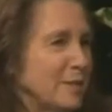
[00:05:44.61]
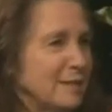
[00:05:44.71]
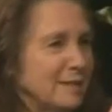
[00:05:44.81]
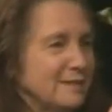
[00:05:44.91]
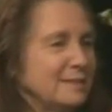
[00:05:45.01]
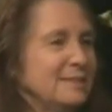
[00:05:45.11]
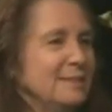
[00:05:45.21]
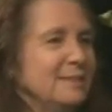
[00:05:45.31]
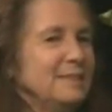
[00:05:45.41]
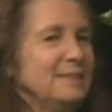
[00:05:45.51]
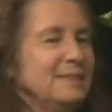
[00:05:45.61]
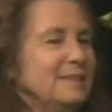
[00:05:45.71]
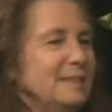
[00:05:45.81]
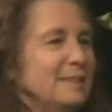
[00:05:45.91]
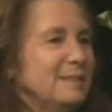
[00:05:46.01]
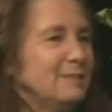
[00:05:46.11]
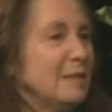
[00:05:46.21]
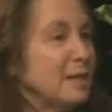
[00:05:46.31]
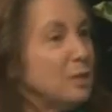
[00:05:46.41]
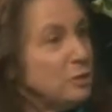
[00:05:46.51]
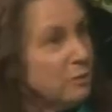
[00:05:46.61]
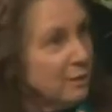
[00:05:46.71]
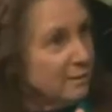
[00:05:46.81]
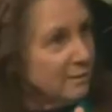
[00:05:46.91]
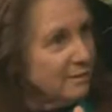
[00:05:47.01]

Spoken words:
like Yankee Doodle.